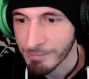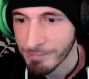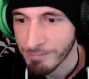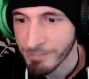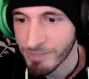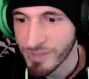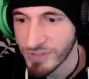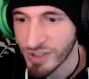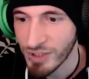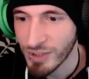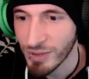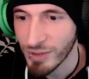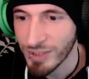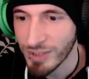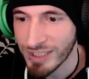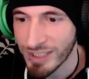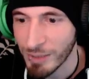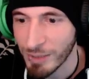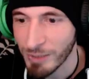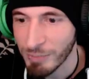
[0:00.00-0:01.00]
Oh, I
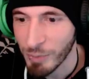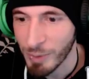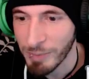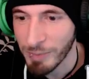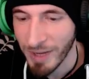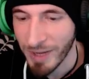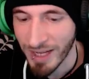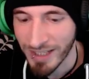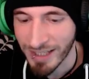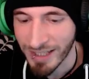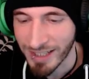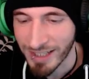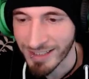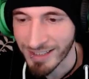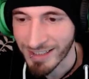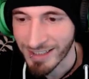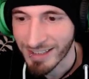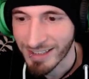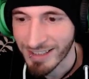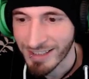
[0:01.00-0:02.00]
killed PewDiePie again.
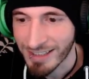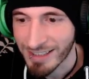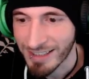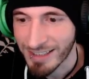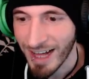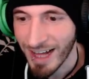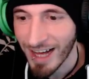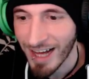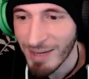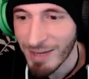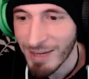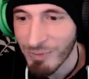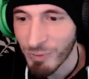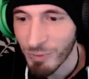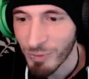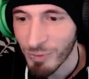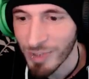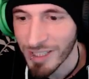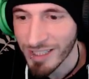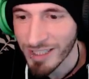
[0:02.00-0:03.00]
I am
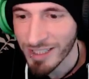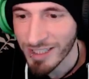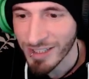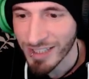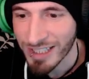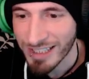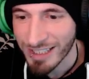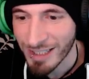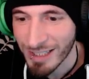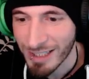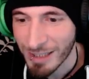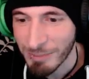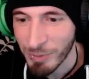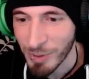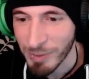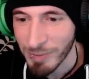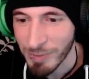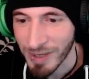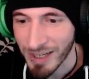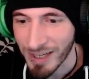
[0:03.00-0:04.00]
really good at killing
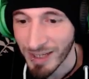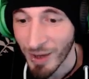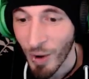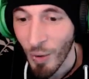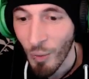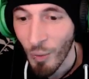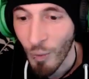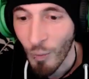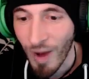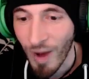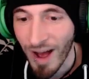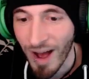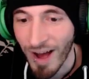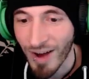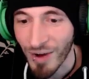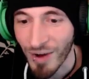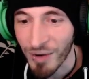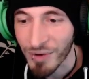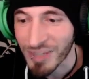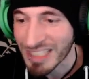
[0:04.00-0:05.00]
PewDiePie.
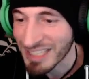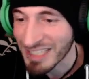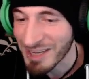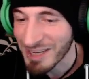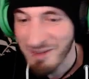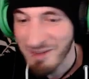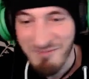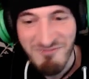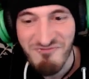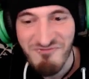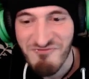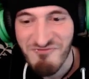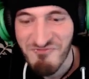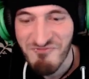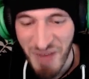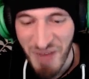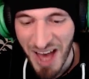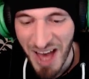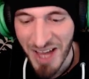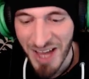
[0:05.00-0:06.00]
Wow.
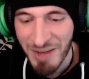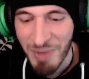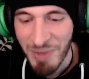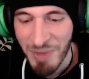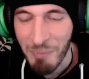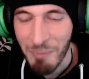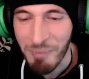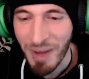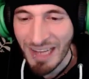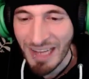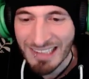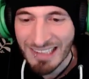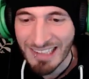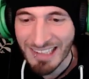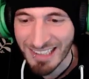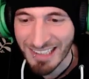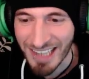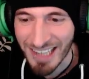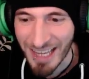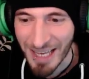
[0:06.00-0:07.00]
I am the best at
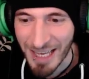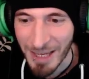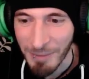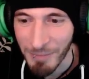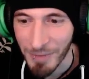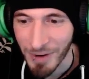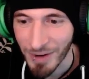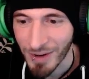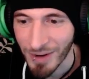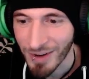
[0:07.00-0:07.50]
this game.